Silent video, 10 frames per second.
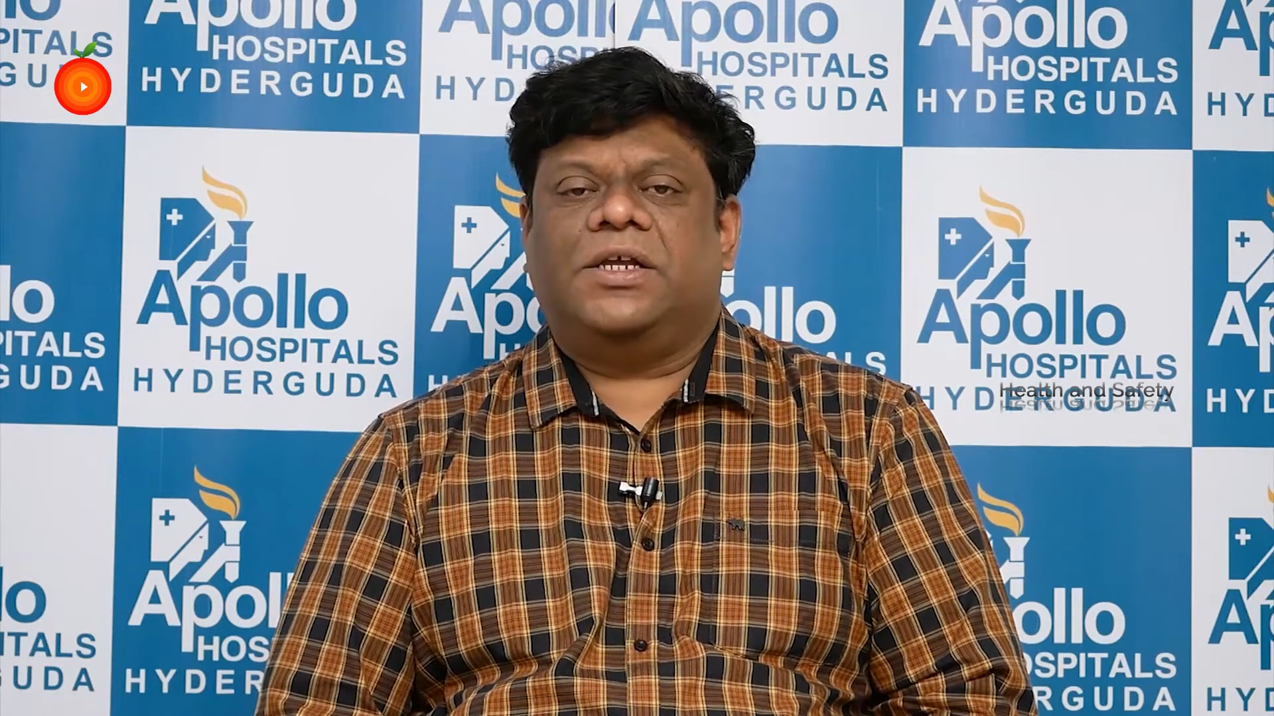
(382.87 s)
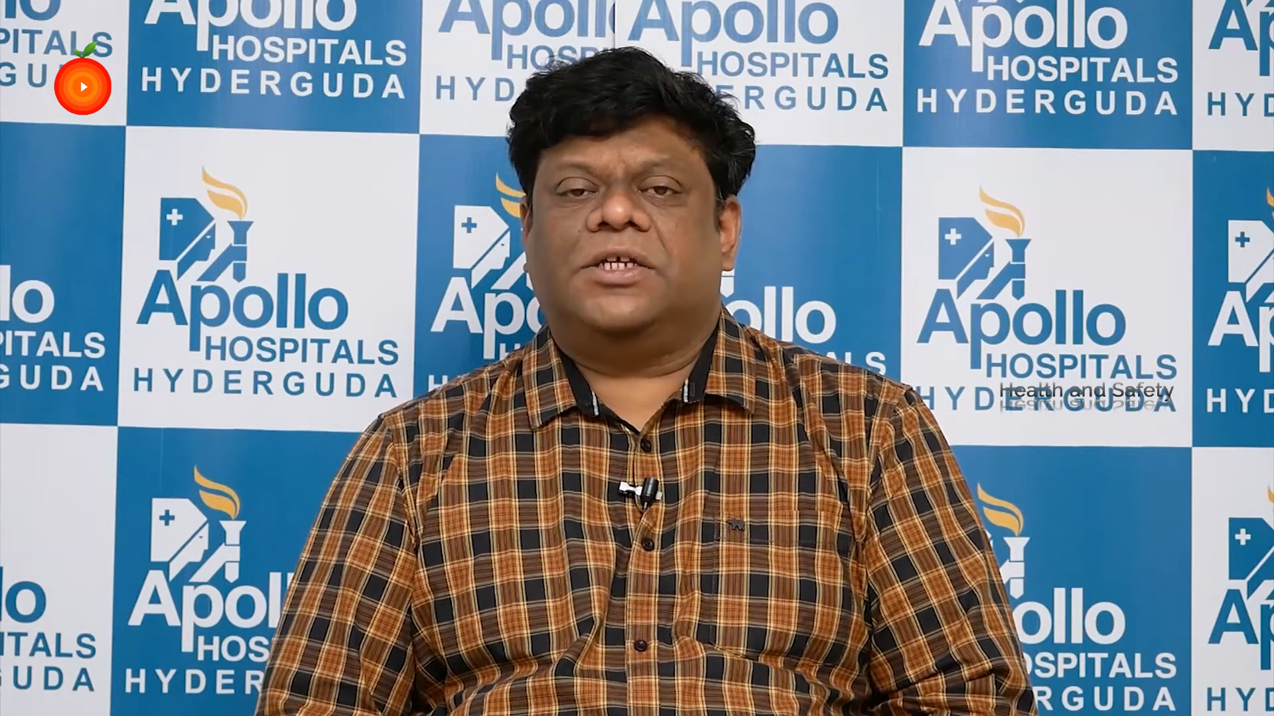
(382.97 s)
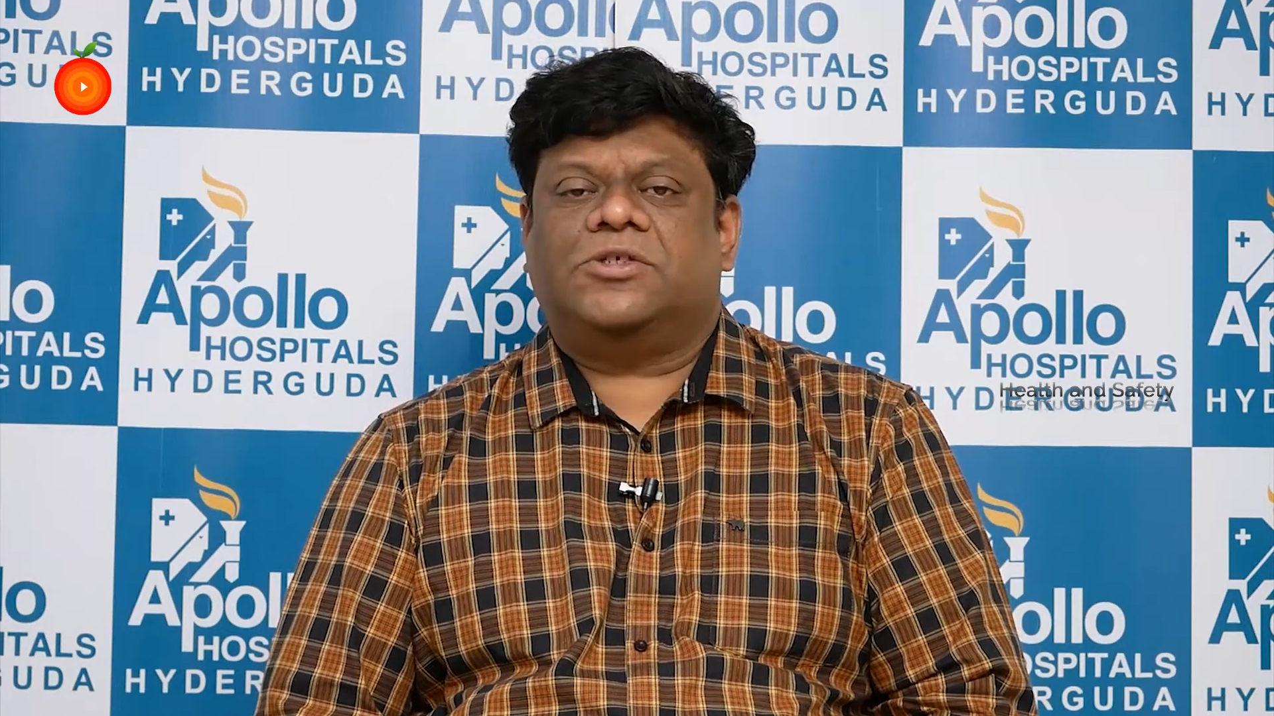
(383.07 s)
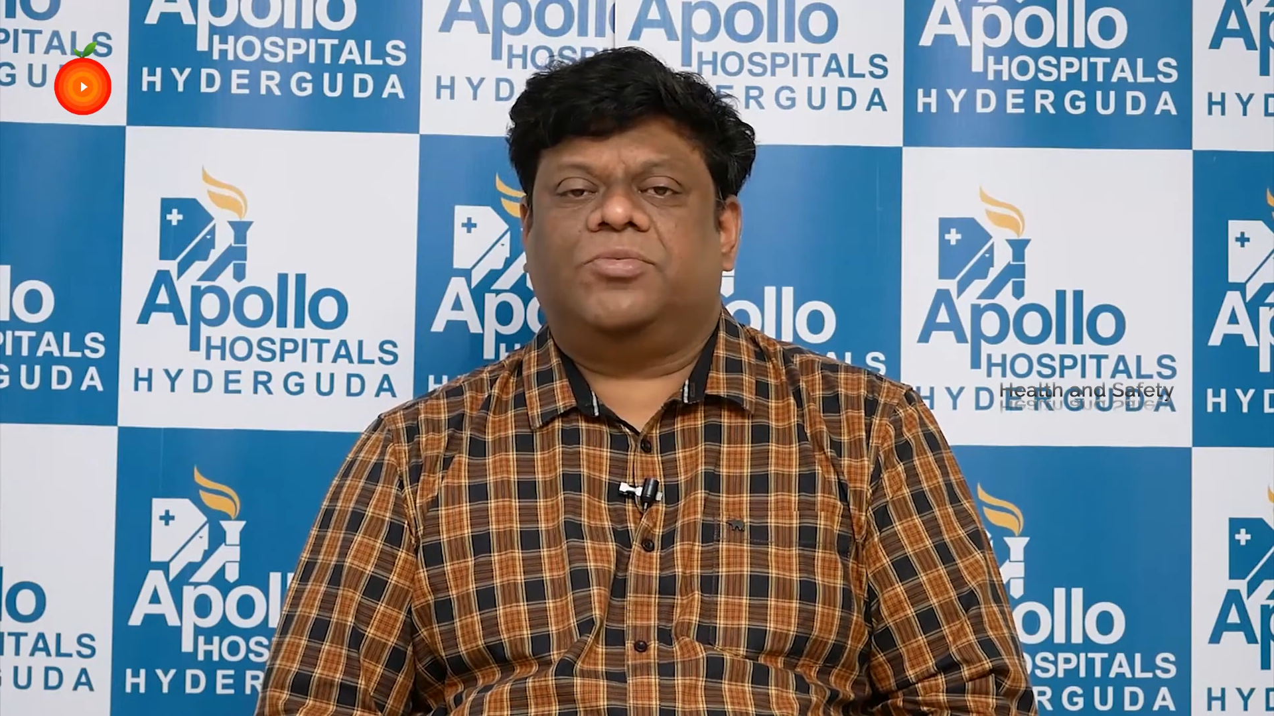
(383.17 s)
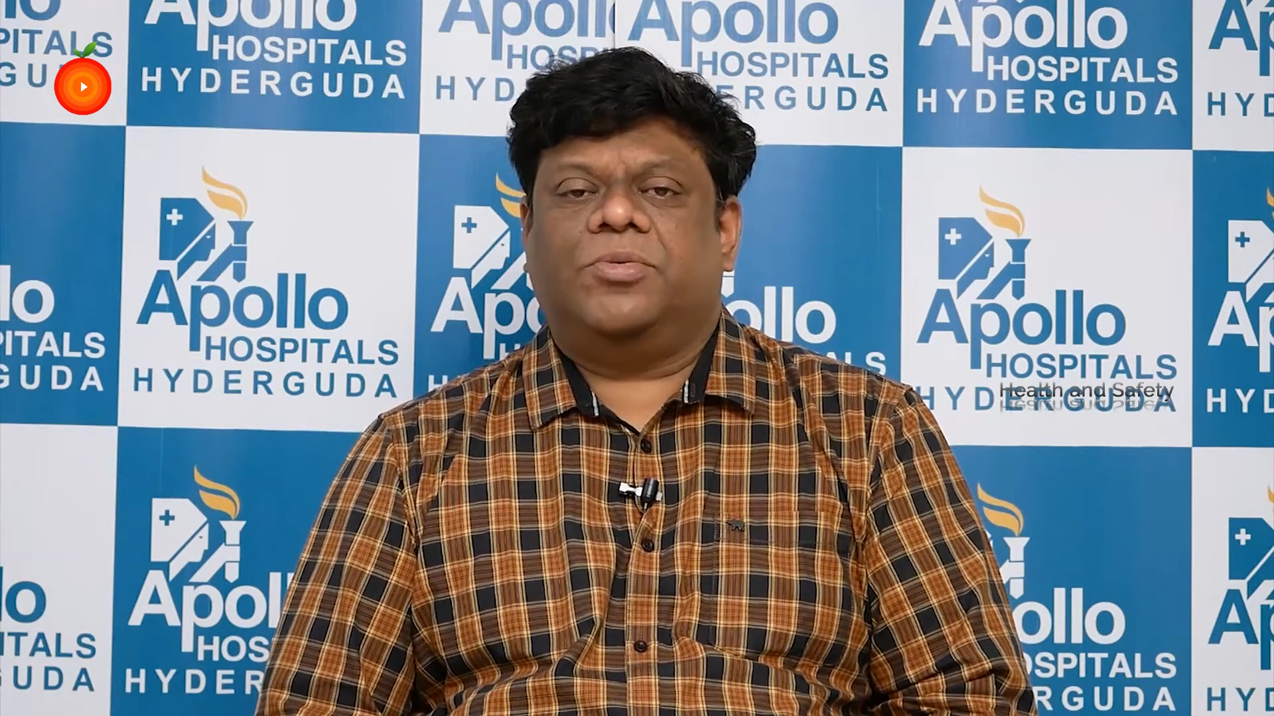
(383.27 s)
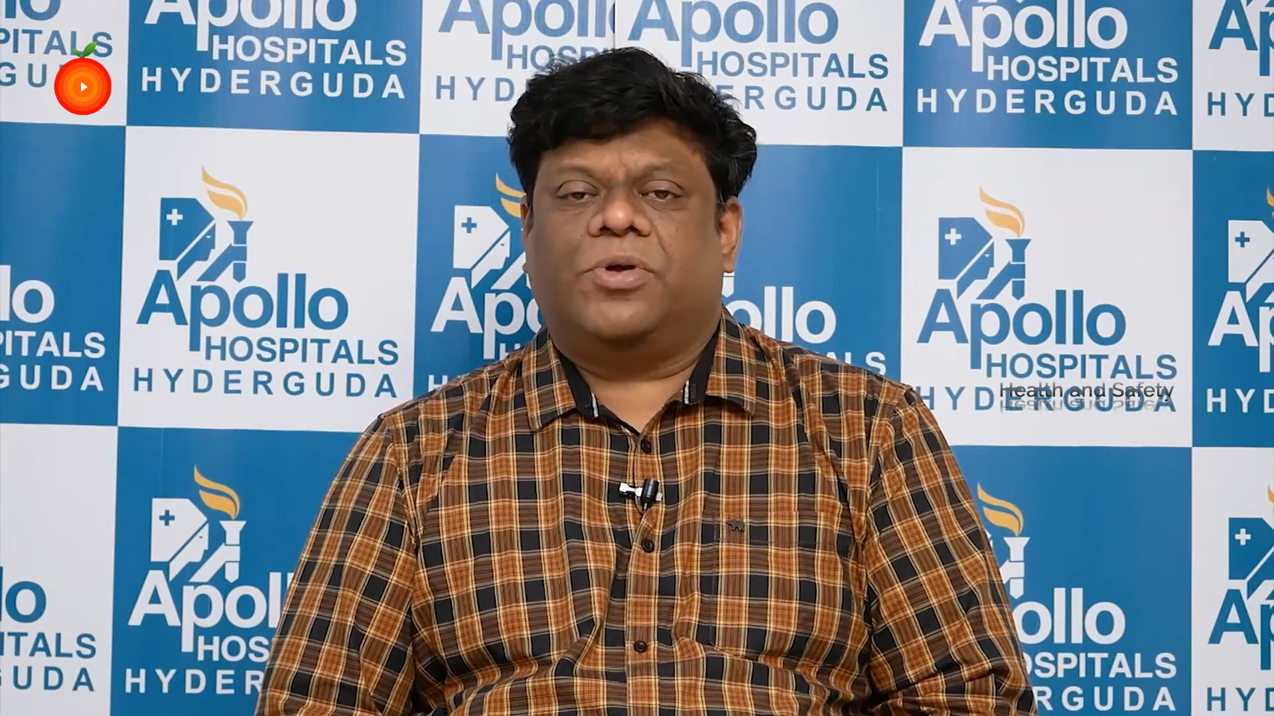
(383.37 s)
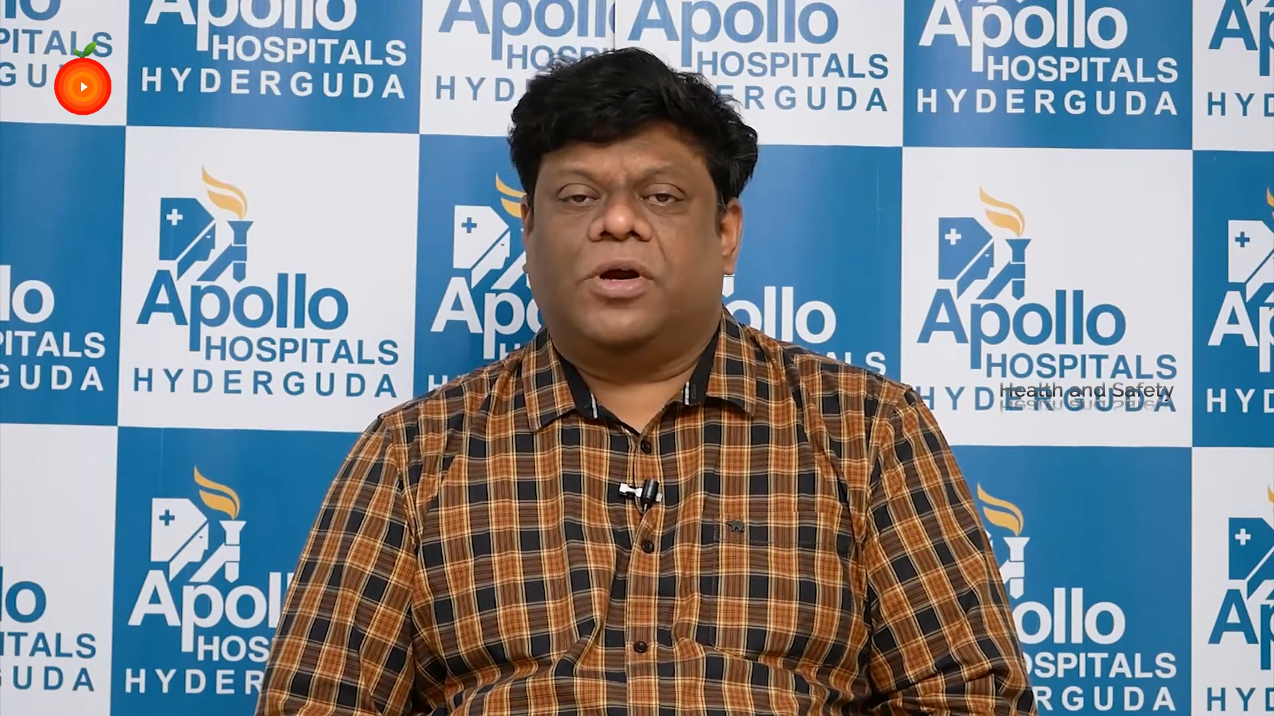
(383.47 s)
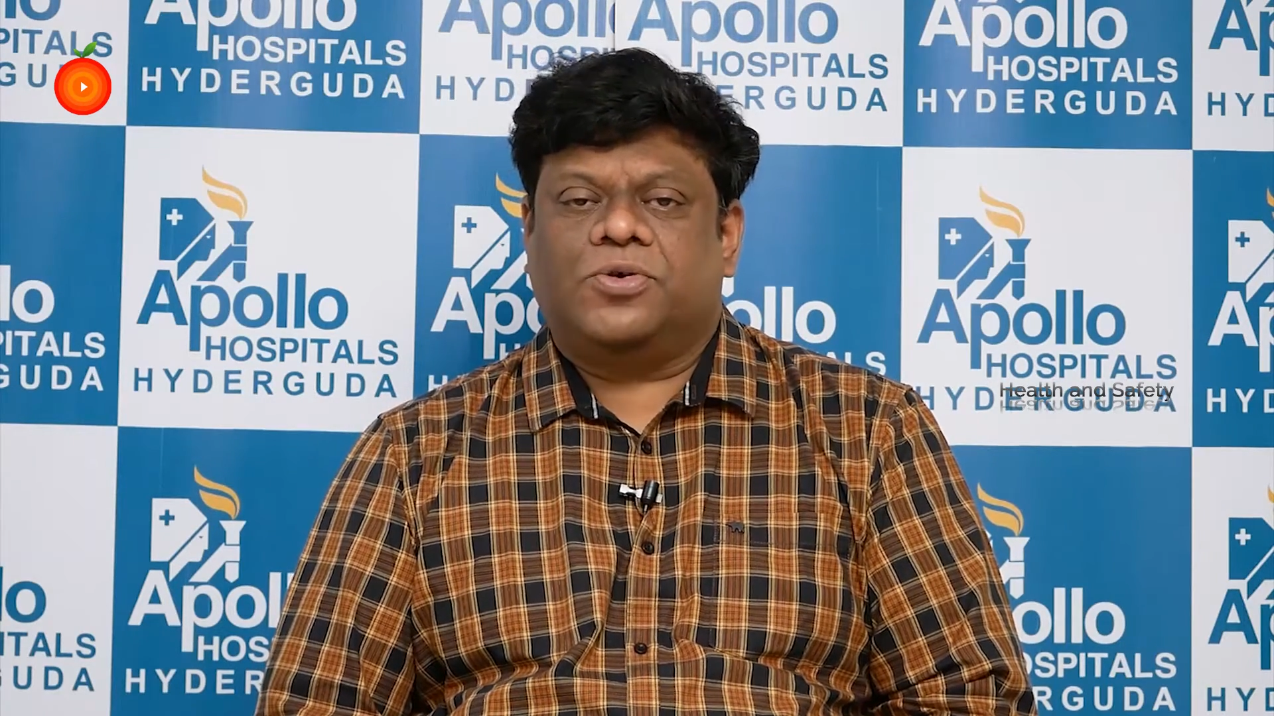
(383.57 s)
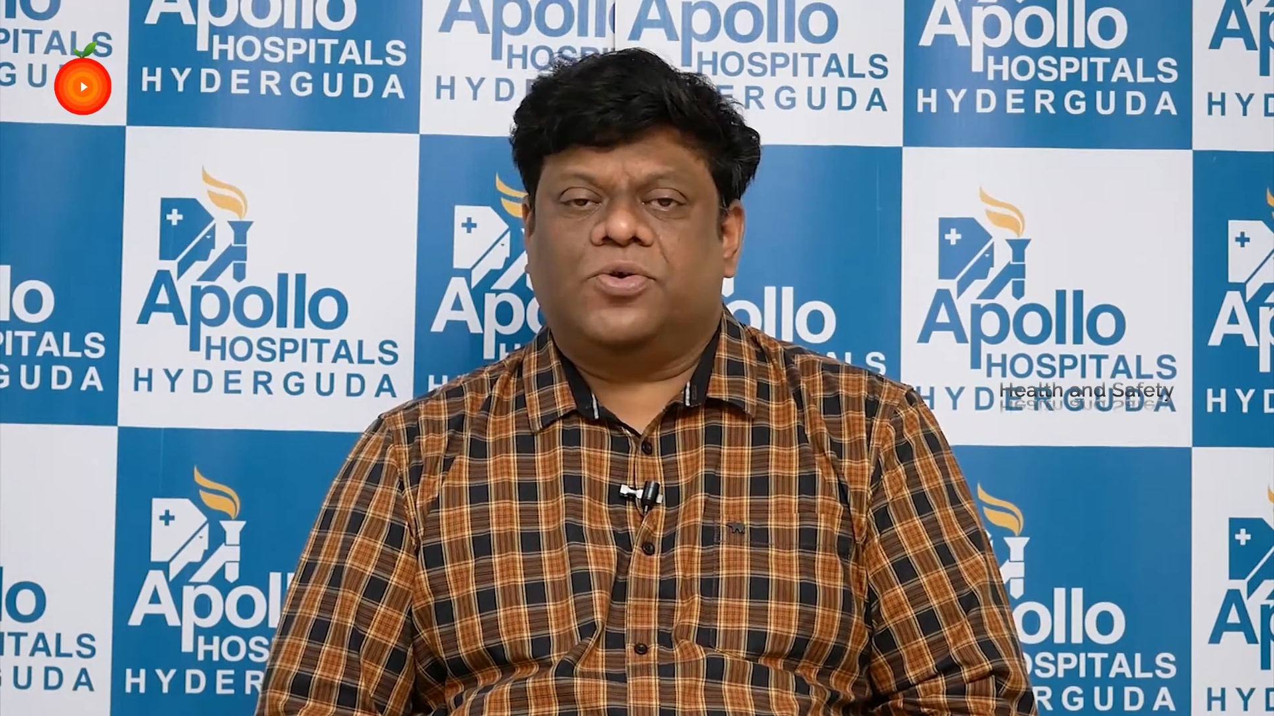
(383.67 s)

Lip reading: he has to be brought